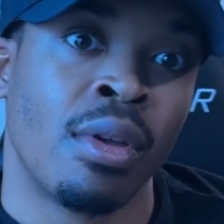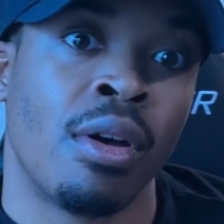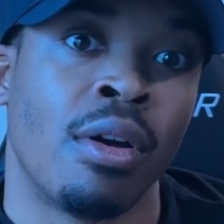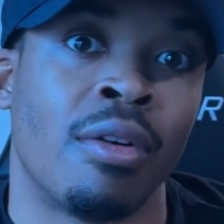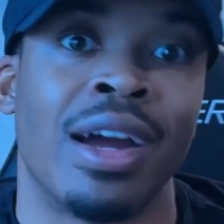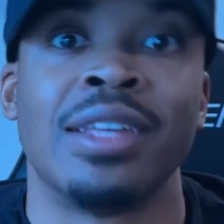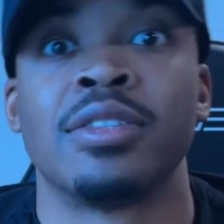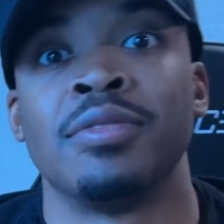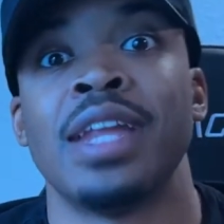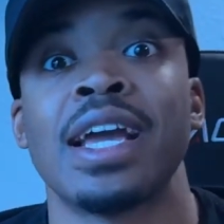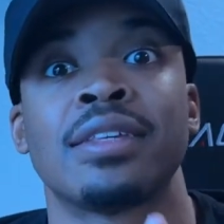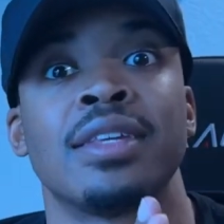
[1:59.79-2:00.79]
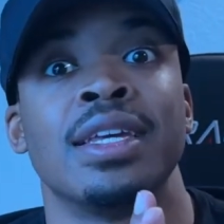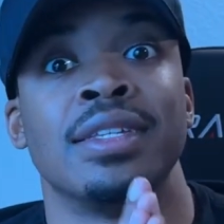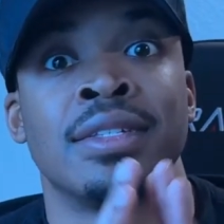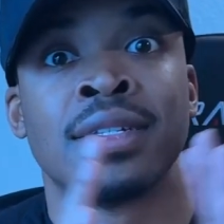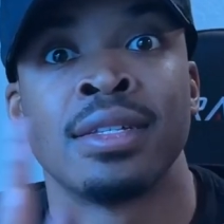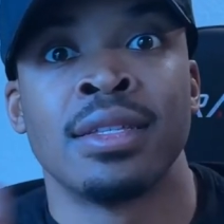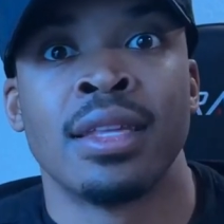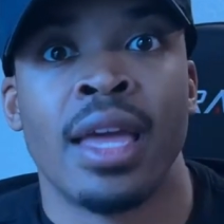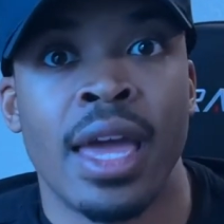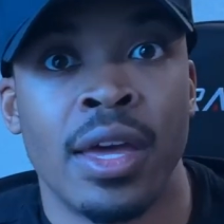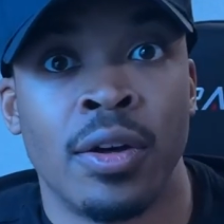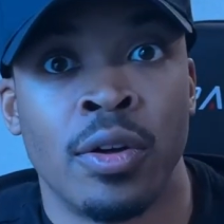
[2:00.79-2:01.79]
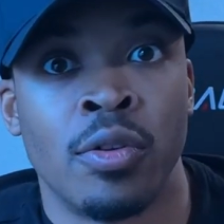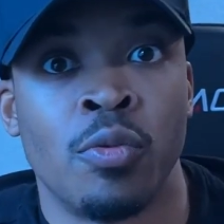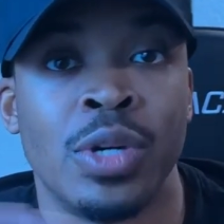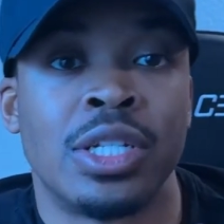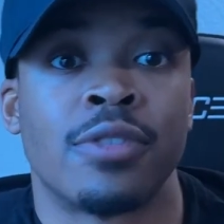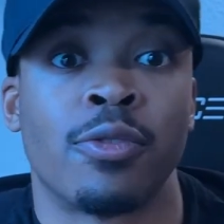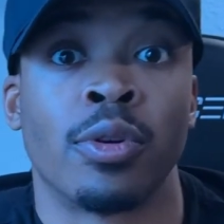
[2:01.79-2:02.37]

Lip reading: All right, so next is L, which is for